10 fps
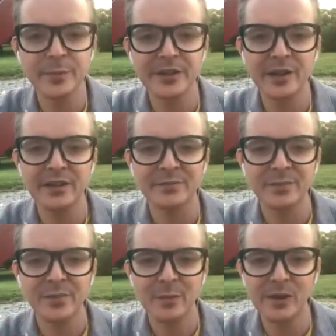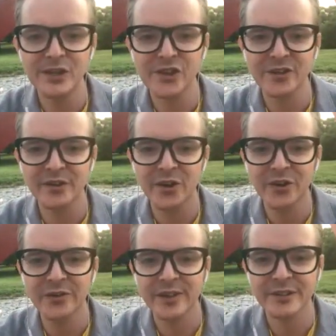It's been a pleasure, an honor, as